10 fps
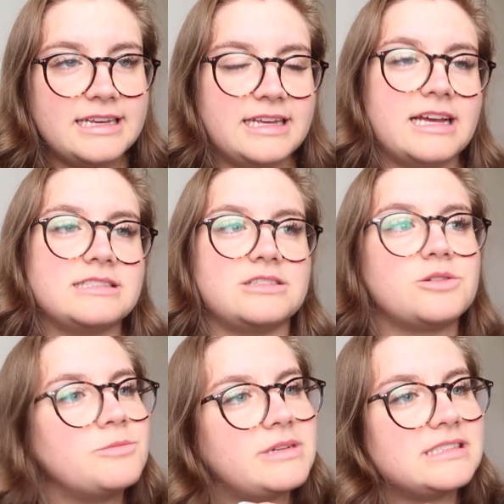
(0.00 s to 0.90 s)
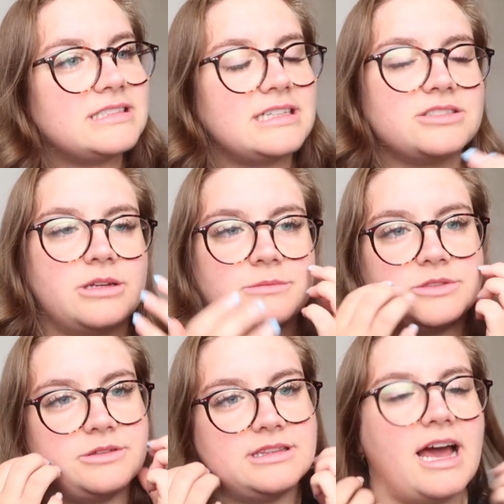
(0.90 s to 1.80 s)
He has his own business, so I'm
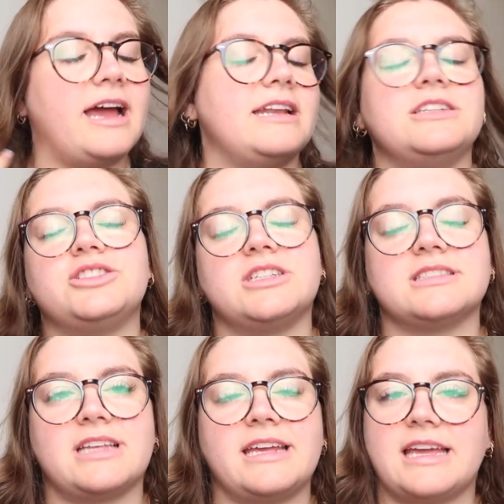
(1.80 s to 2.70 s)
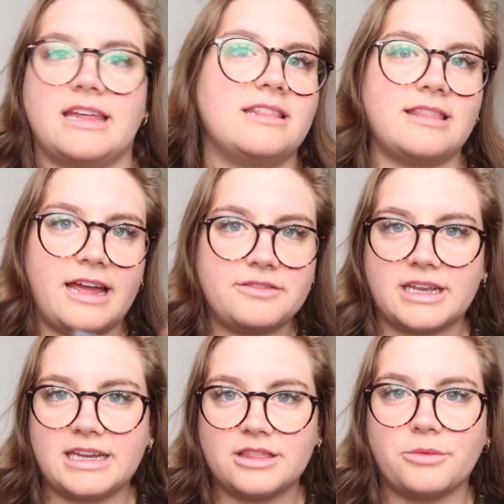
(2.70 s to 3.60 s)
doing that, and it's just like life
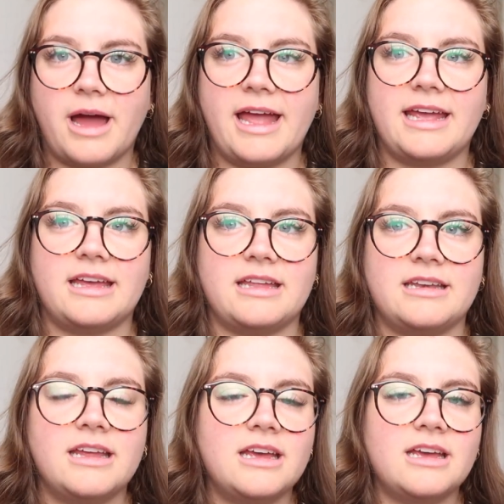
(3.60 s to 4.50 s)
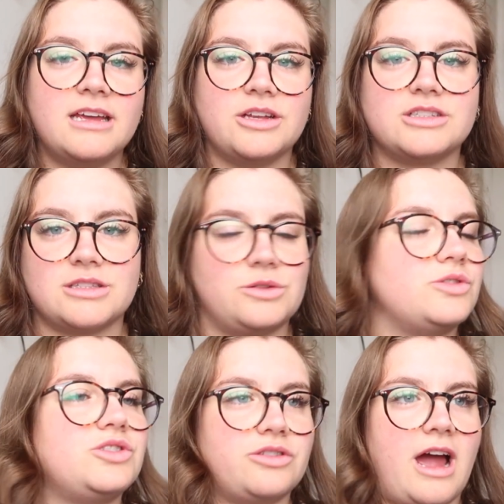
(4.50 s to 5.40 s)
getting in the way, and you just
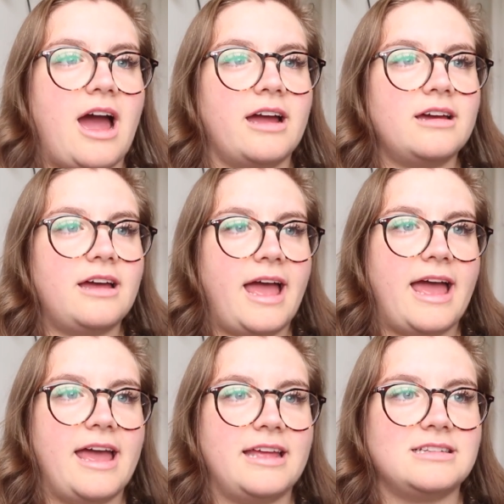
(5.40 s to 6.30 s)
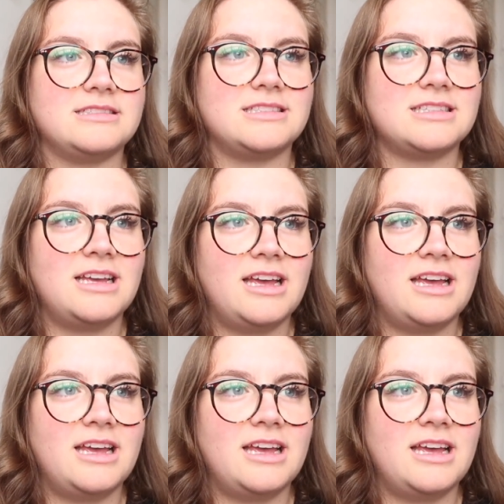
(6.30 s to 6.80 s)
lose track and